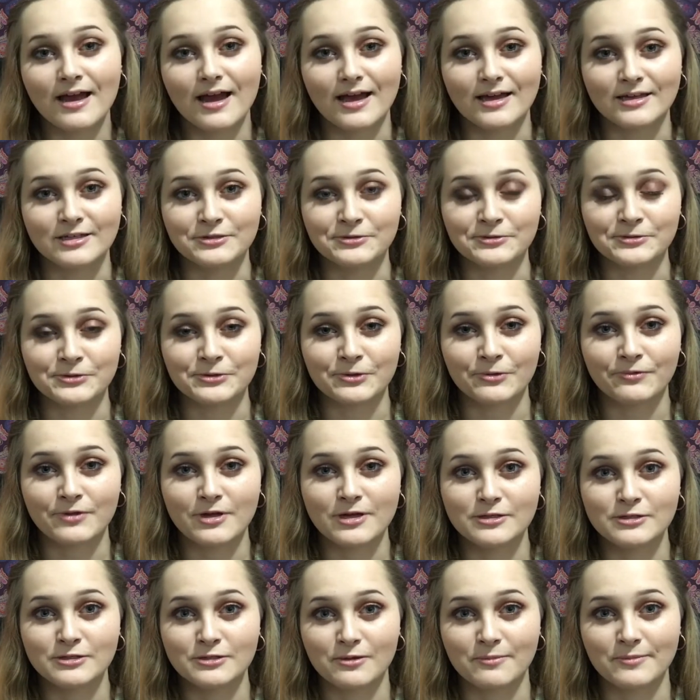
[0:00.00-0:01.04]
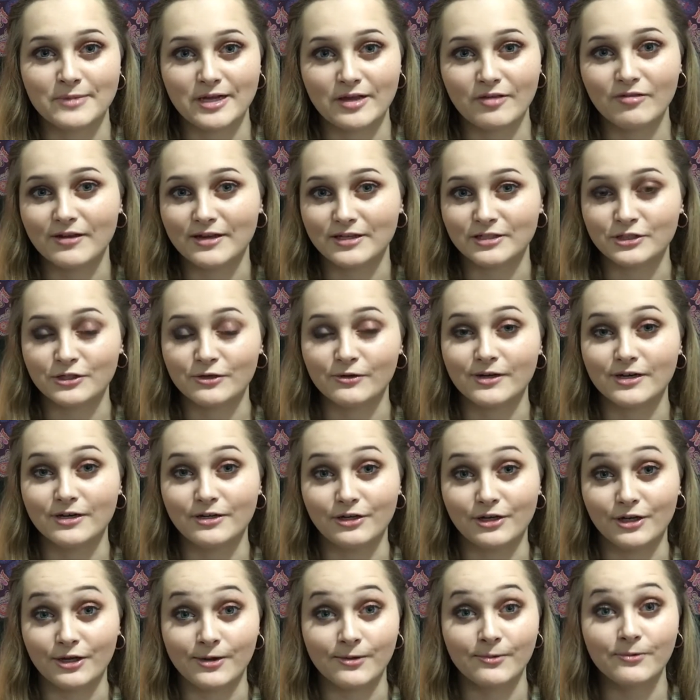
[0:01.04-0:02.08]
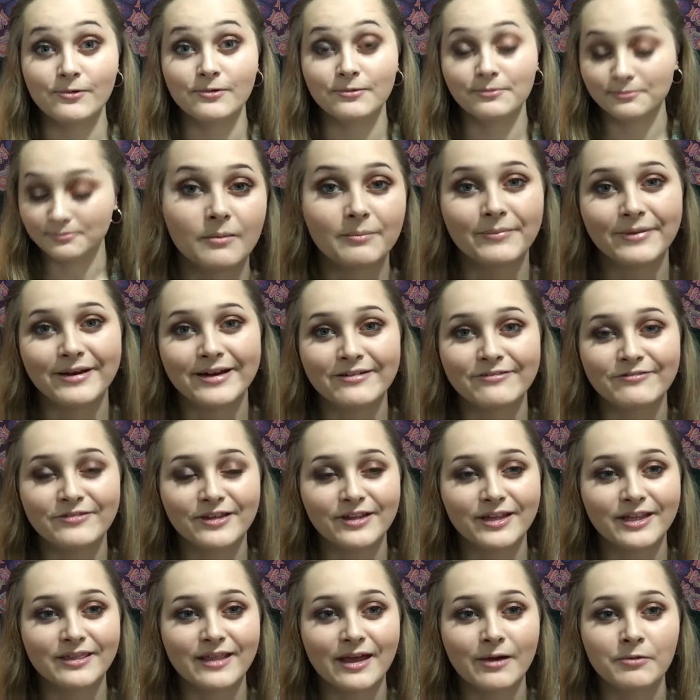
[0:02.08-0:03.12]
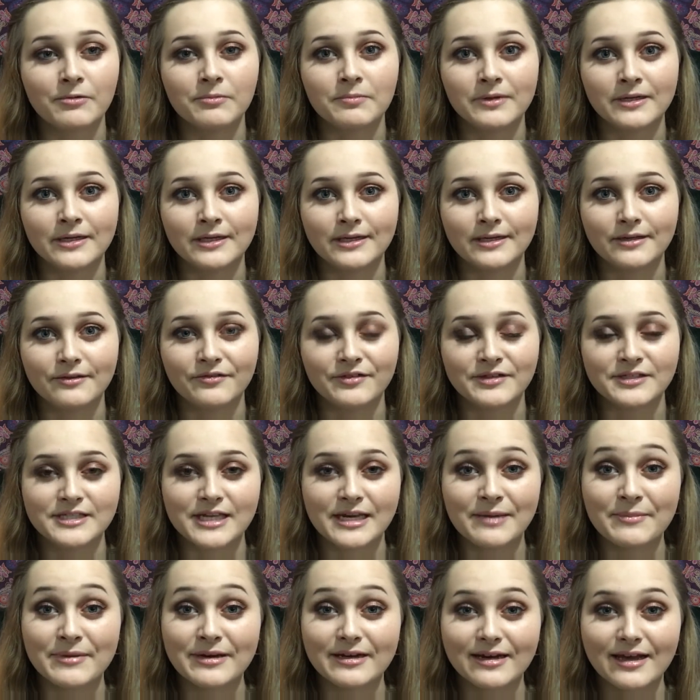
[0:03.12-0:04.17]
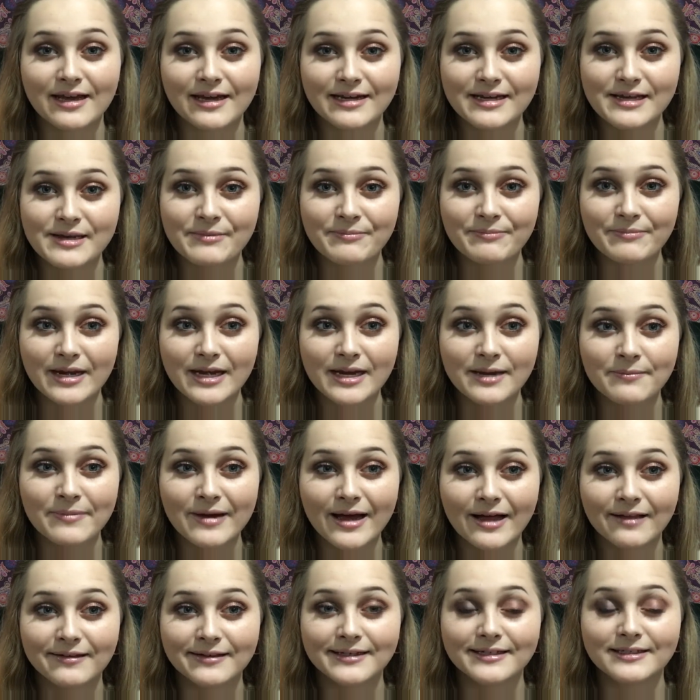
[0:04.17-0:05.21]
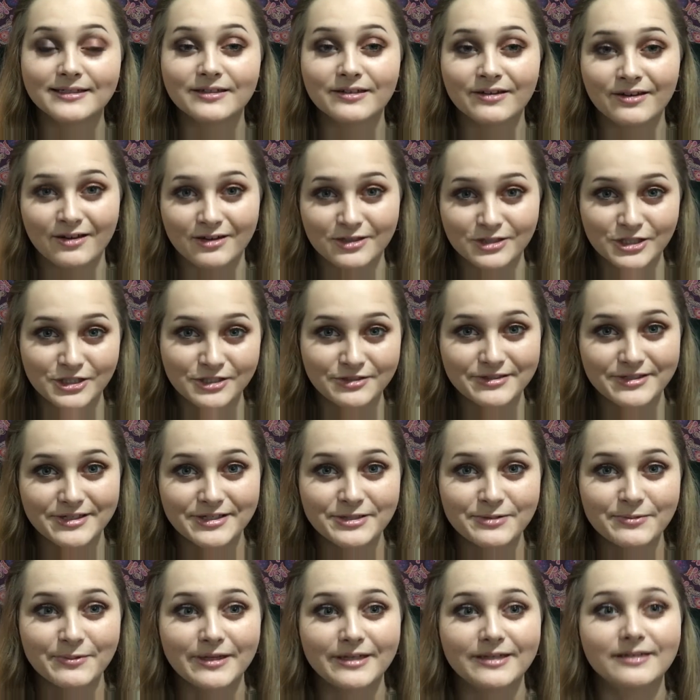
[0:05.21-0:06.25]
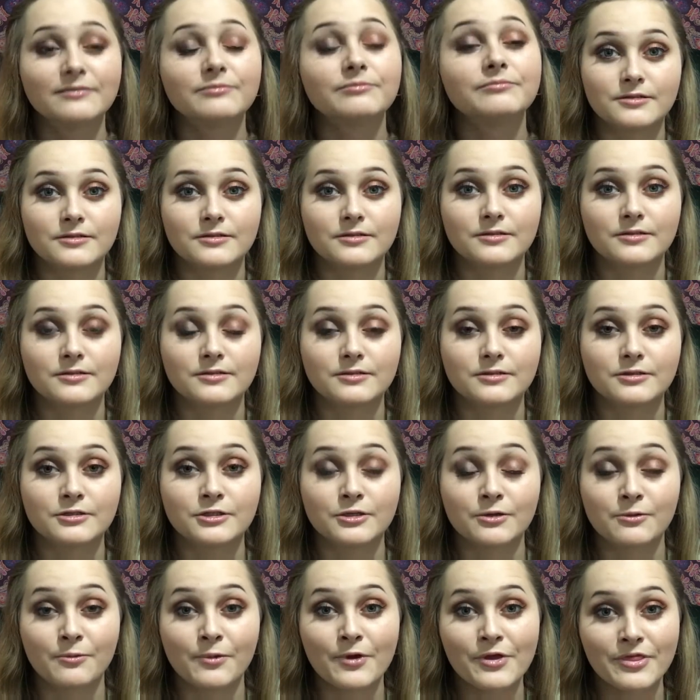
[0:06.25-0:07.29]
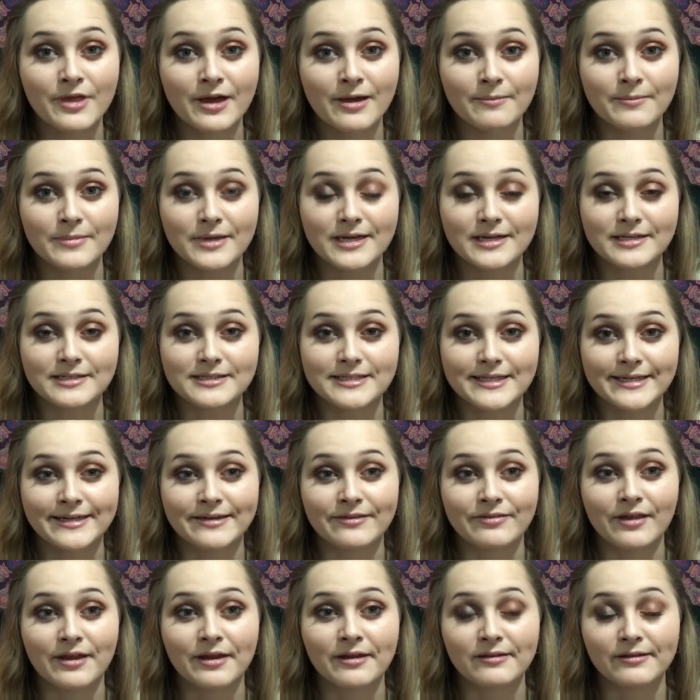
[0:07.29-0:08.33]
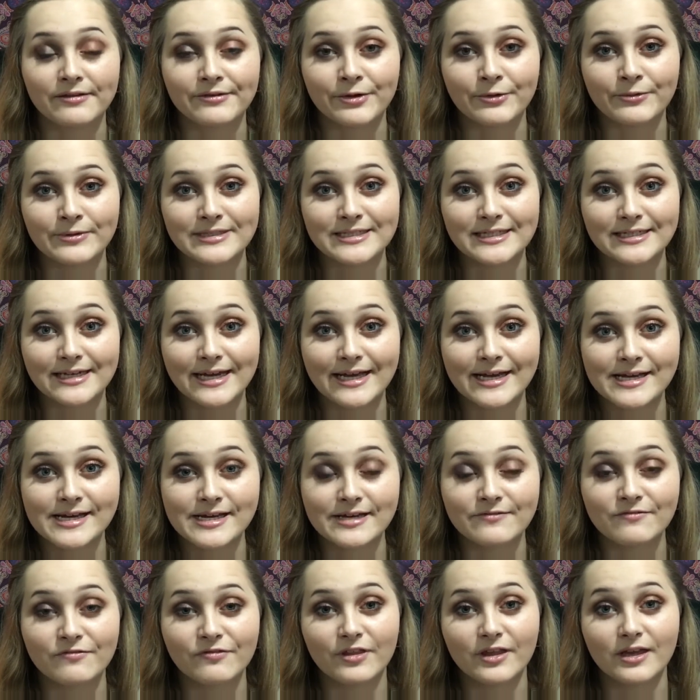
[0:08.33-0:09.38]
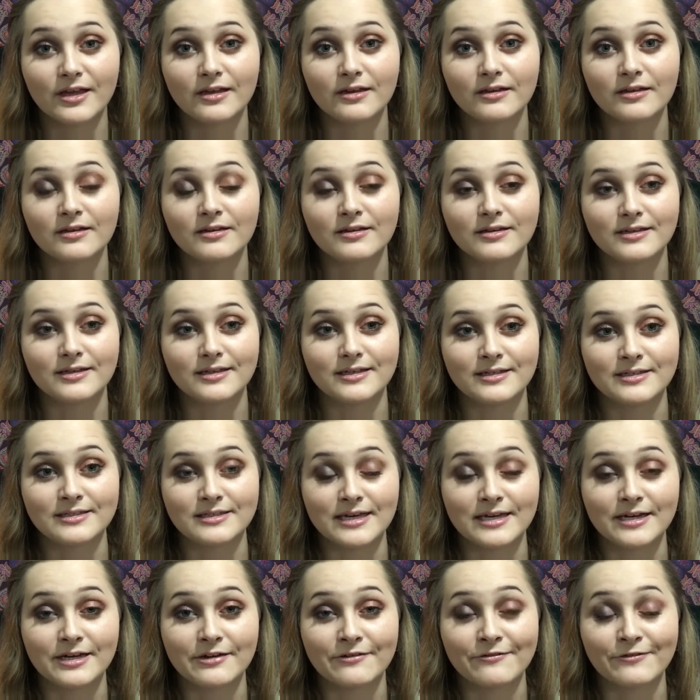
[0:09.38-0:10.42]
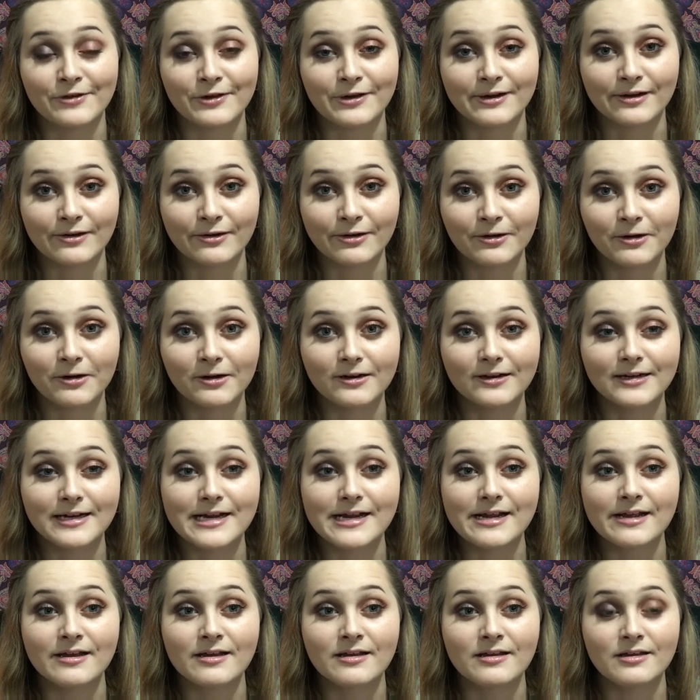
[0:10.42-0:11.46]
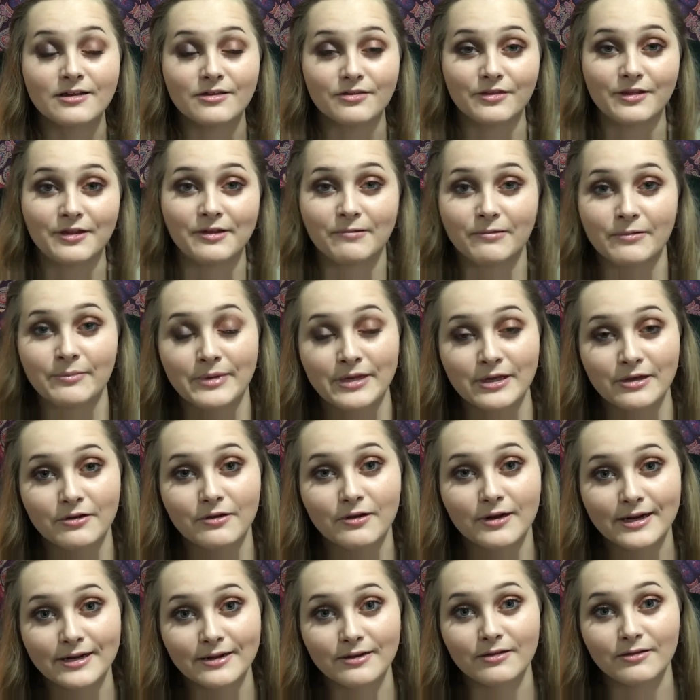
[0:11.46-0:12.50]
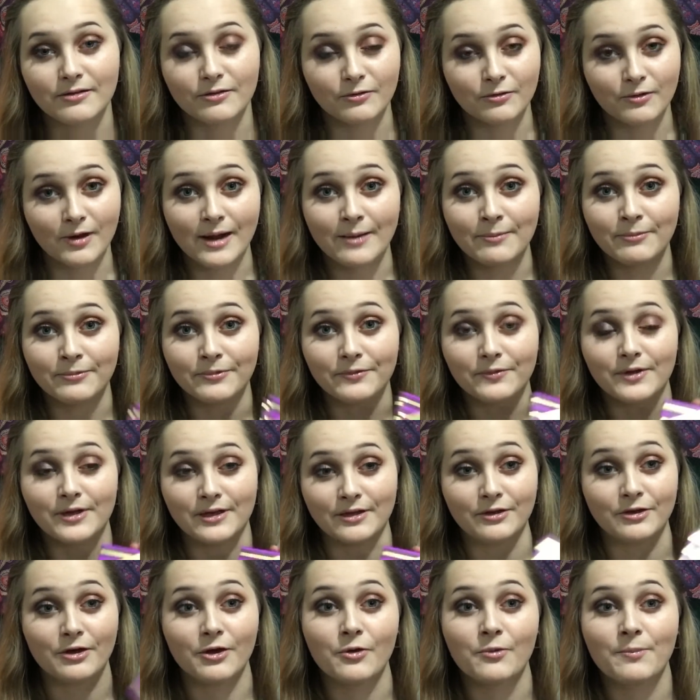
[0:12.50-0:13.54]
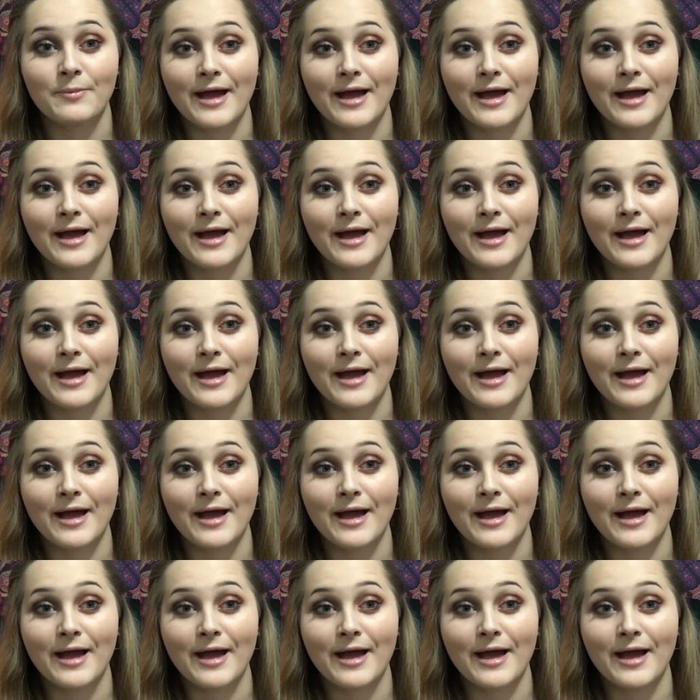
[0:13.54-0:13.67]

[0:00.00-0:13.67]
as there's only so many things you can do. But I feel like that would be the same in any mini palette, not just this one. So with that being said, that's not always a negative thing, is that if you're in a hurry, this would be a great grab and go